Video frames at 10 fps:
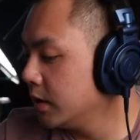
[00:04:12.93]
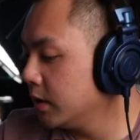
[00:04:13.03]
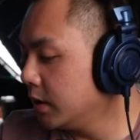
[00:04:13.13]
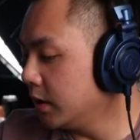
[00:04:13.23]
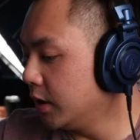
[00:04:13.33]

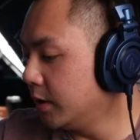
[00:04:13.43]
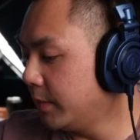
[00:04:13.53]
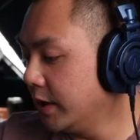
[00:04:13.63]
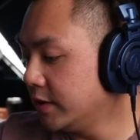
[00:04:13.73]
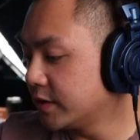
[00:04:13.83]
Um,
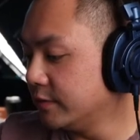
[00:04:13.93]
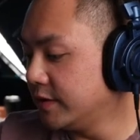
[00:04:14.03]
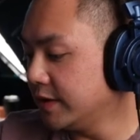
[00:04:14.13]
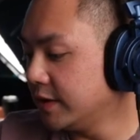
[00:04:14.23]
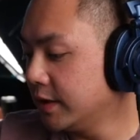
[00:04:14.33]
I also
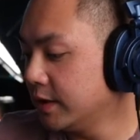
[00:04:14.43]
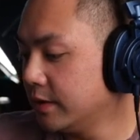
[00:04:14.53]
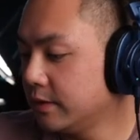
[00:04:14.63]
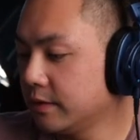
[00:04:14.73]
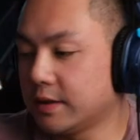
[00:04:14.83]
did
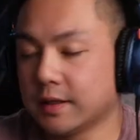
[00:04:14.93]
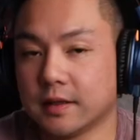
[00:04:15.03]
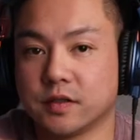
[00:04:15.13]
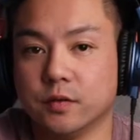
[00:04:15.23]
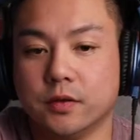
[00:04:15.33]
get the
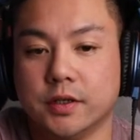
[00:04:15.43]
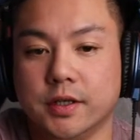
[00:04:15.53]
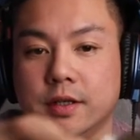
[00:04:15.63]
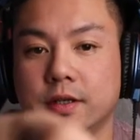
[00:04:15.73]
tool in